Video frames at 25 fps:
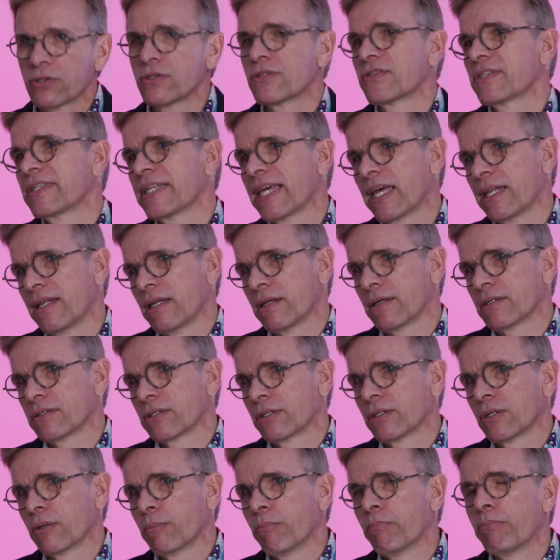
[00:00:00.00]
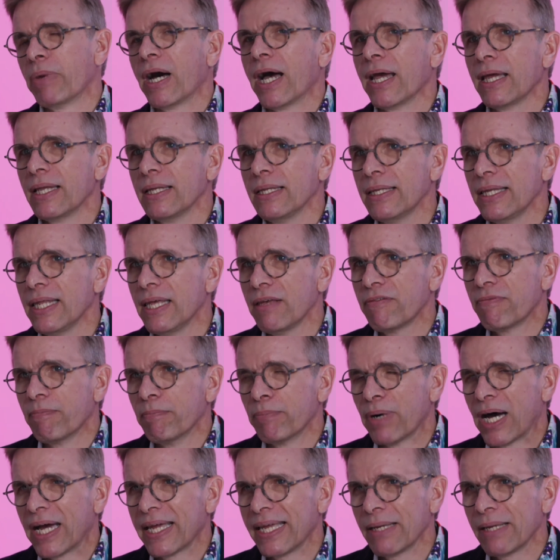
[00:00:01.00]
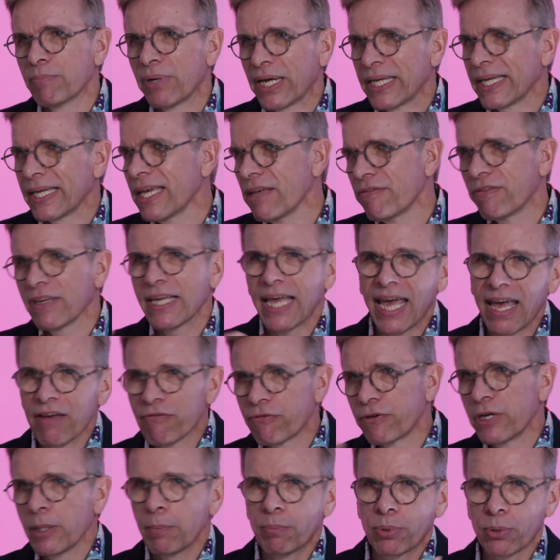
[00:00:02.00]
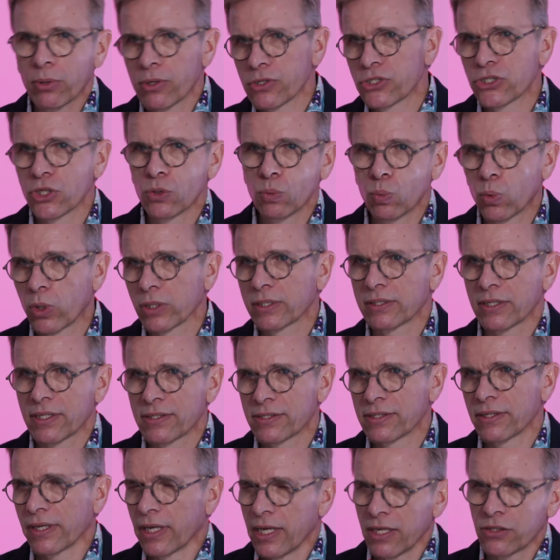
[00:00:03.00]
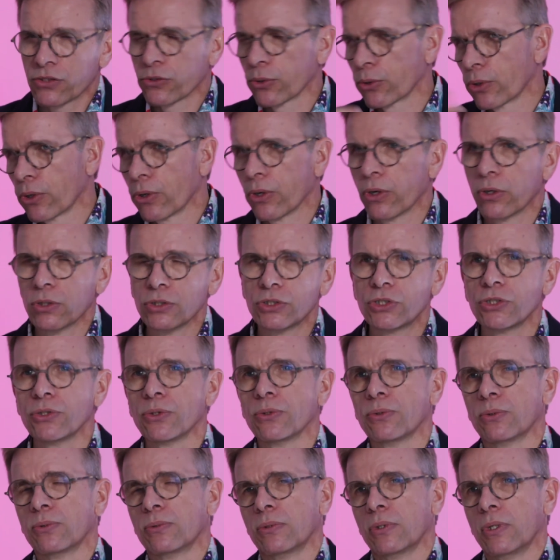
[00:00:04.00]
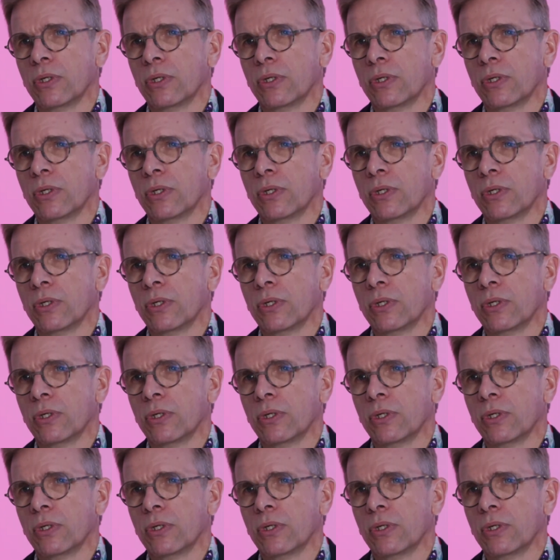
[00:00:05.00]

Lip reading: standard, by giving every person what is his or her due,